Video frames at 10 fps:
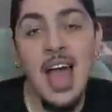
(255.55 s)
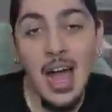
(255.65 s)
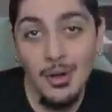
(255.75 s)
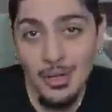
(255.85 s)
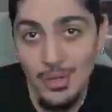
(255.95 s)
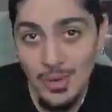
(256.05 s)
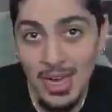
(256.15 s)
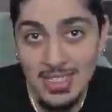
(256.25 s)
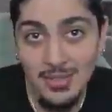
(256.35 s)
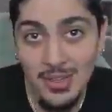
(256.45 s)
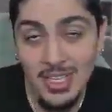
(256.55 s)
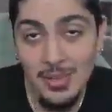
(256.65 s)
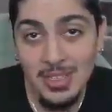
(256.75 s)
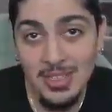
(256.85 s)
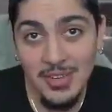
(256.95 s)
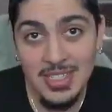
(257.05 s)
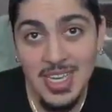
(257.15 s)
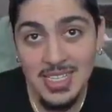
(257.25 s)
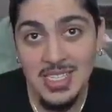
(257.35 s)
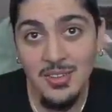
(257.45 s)
how do you guys feel about the
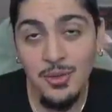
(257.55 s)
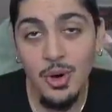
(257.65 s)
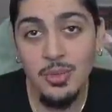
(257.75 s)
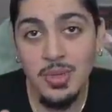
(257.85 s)
Fantastic Four